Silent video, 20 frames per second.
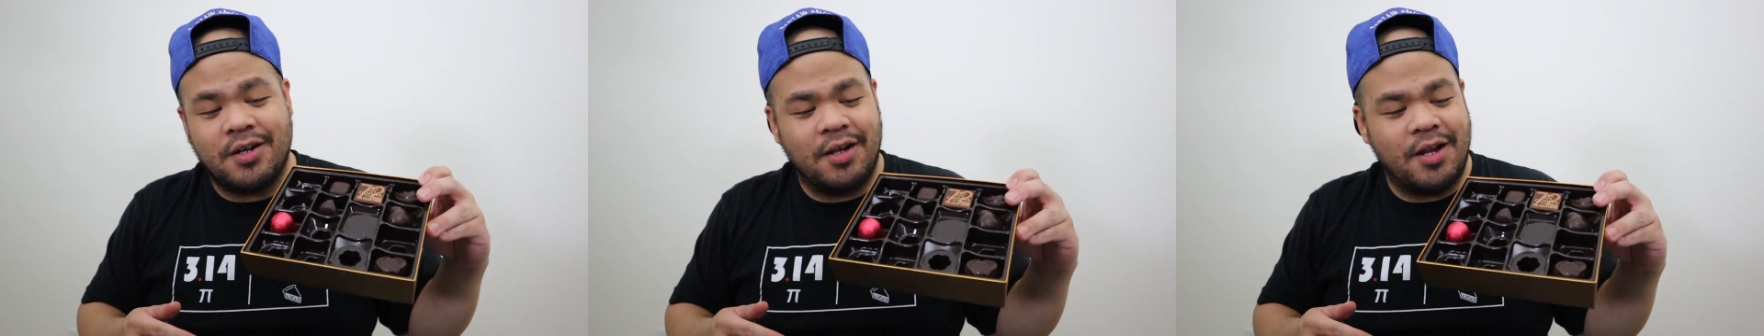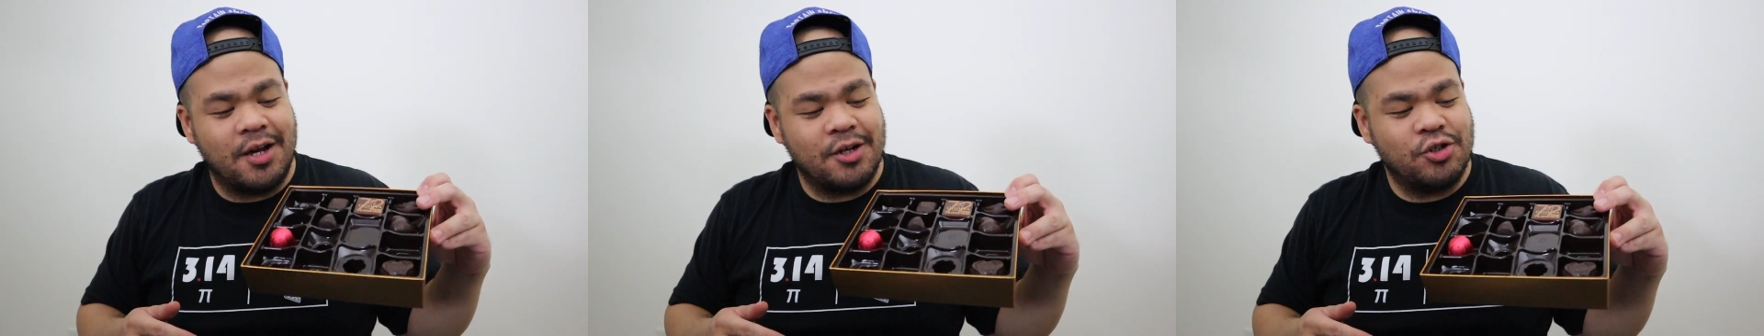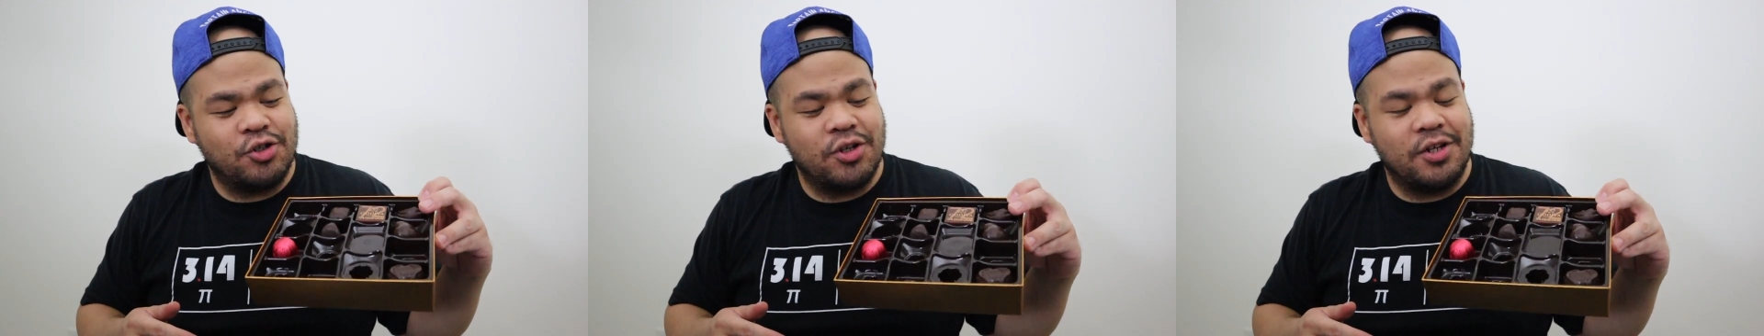
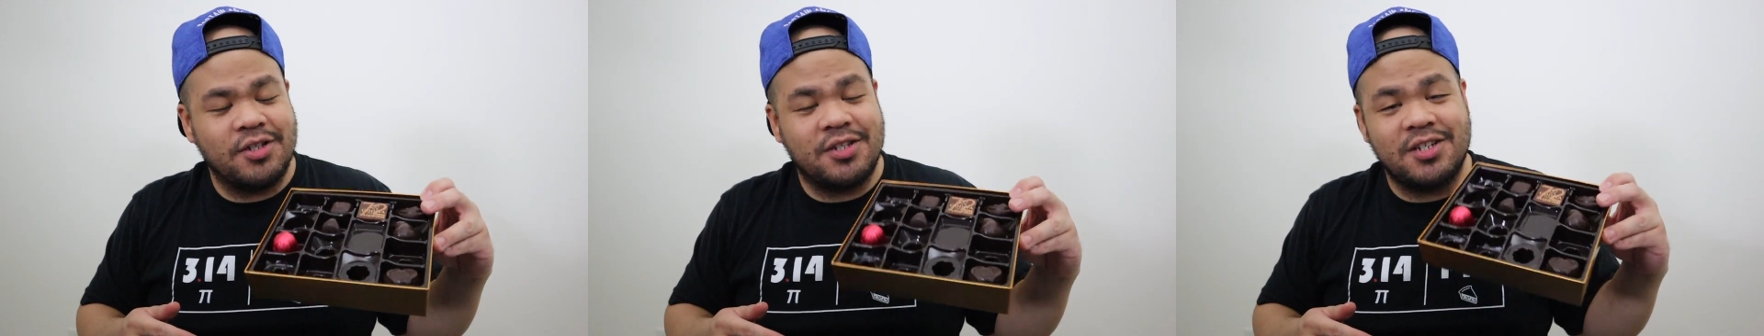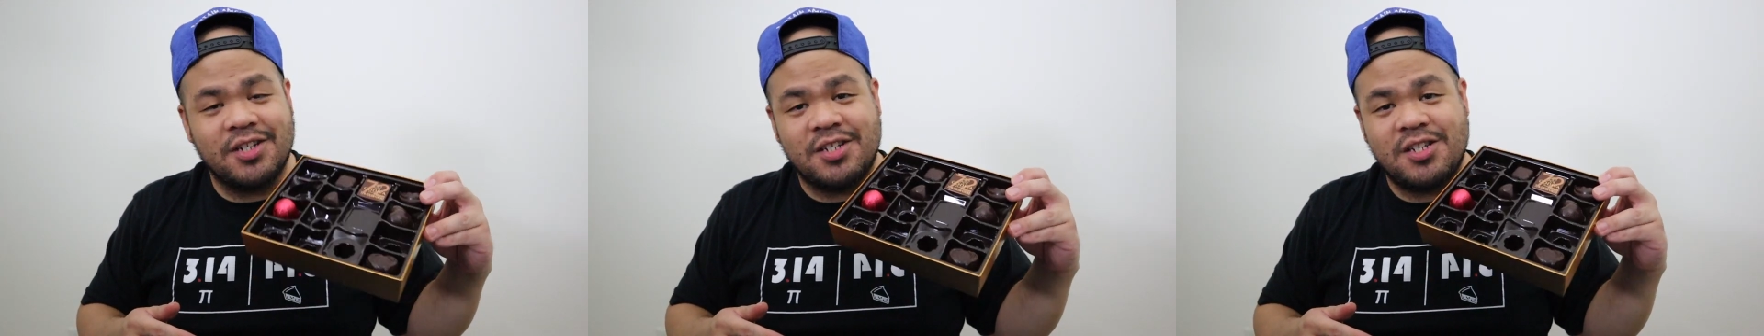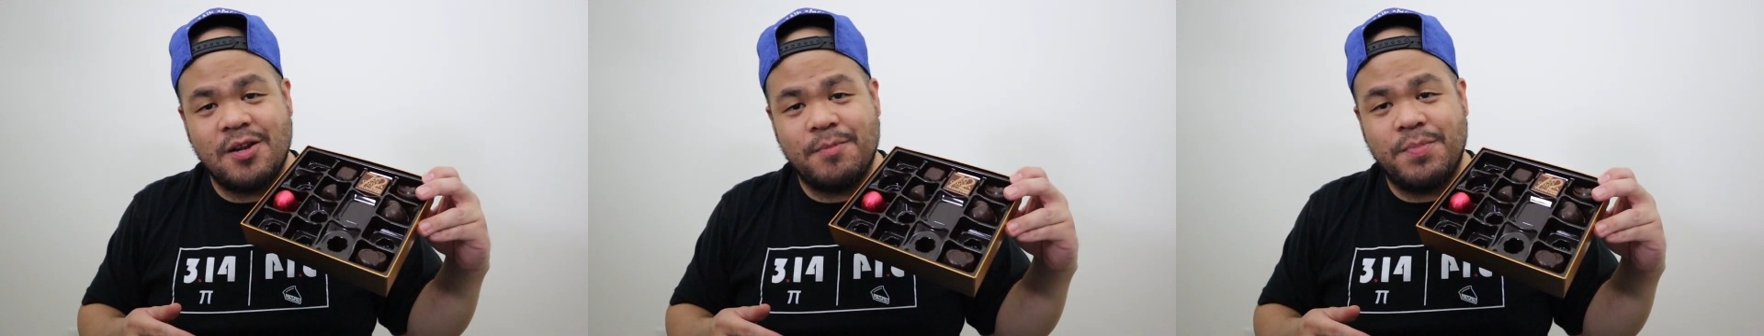collection,
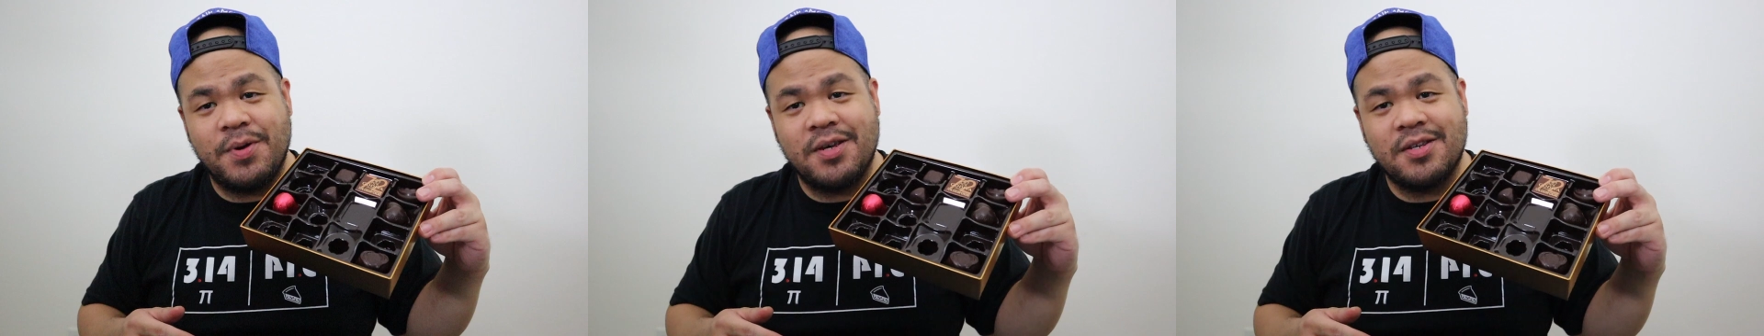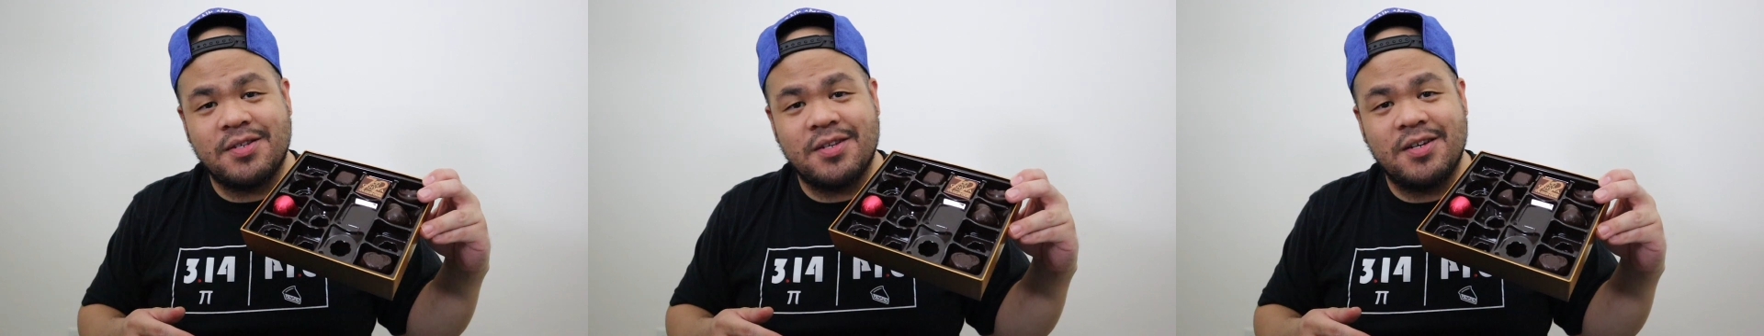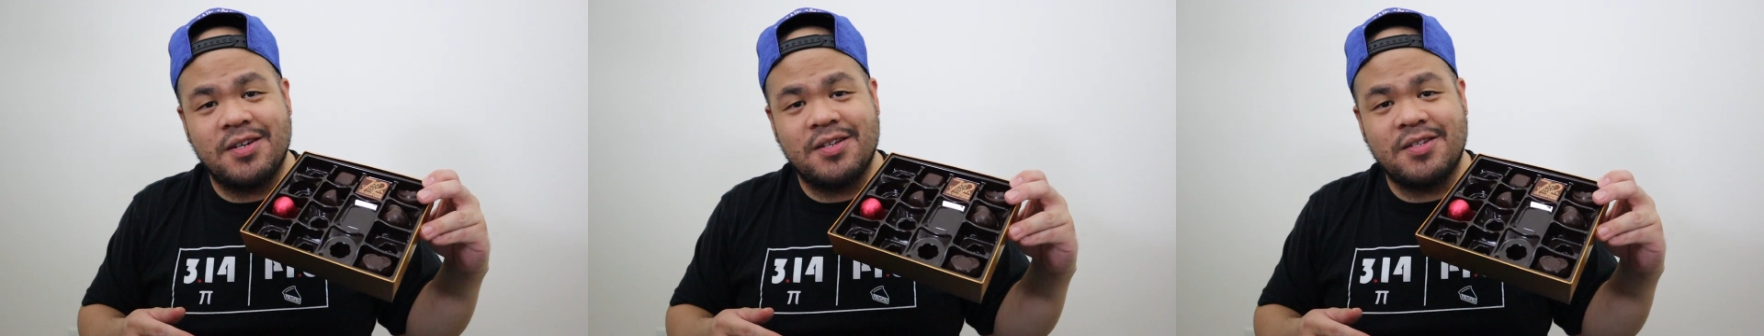16
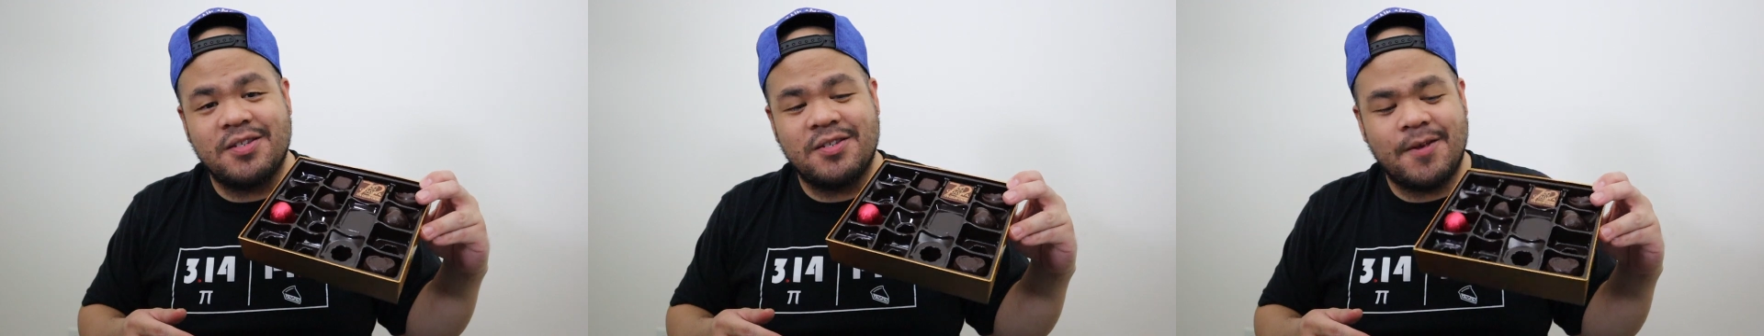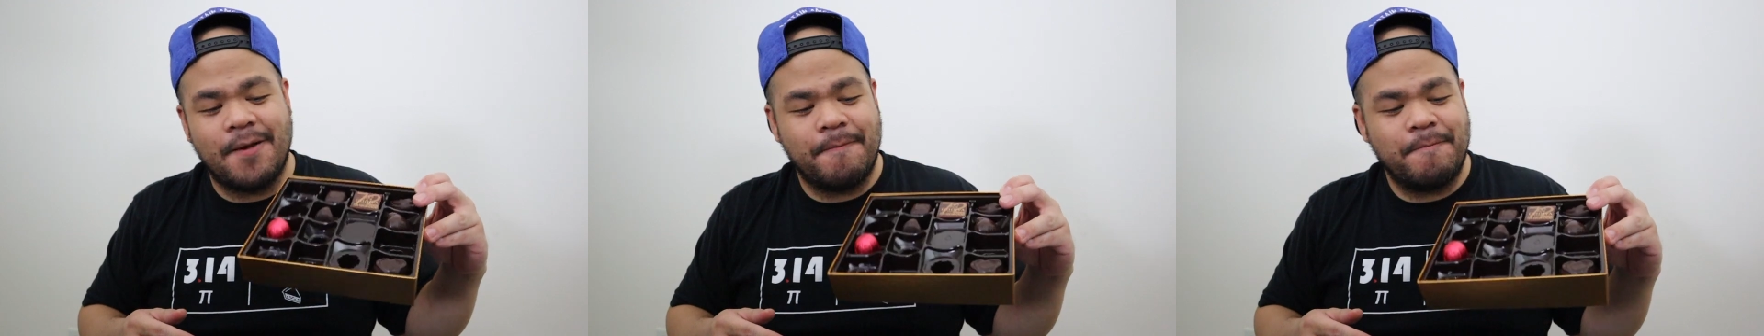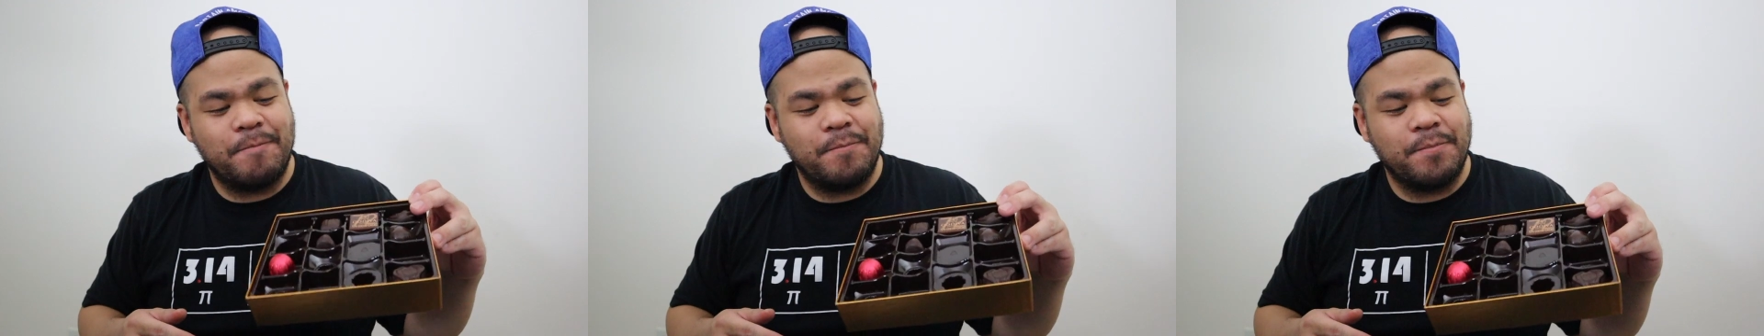pieces.